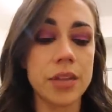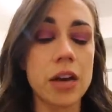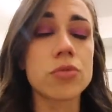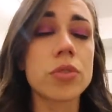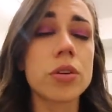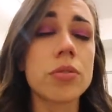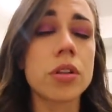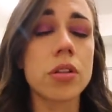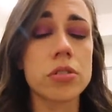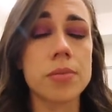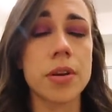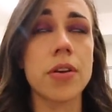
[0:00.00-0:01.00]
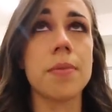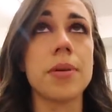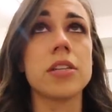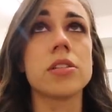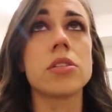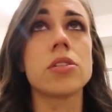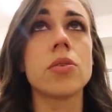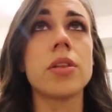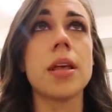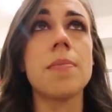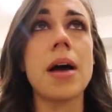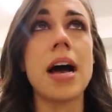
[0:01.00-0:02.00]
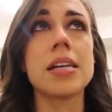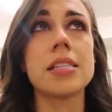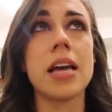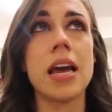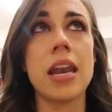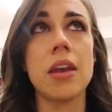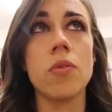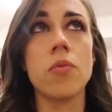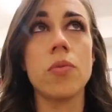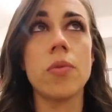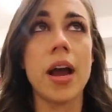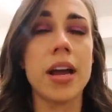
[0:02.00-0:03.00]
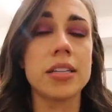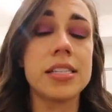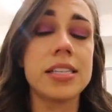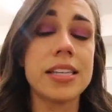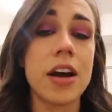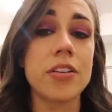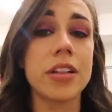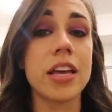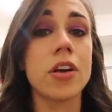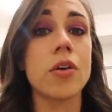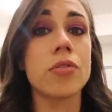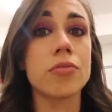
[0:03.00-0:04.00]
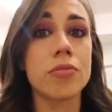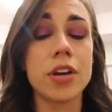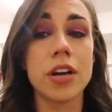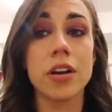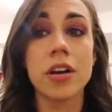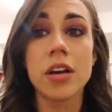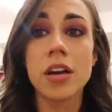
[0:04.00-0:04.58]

I was really, really close to my grandparents. So when they passed and I got to sit down and like go through their